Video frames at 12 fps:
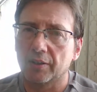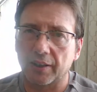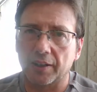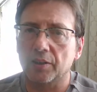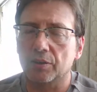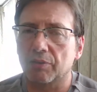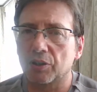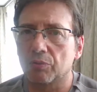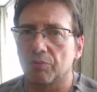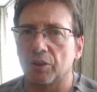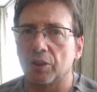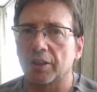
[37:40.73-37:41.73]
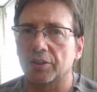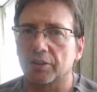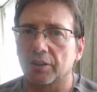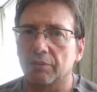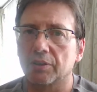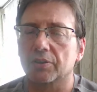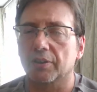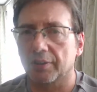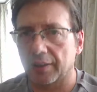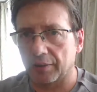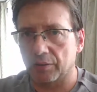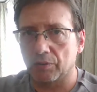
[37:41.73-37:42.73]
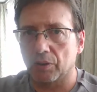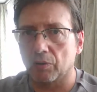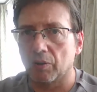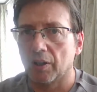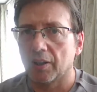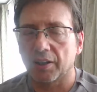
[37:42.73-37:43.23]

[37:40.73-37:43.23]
10 years when you really get serious, and then you go.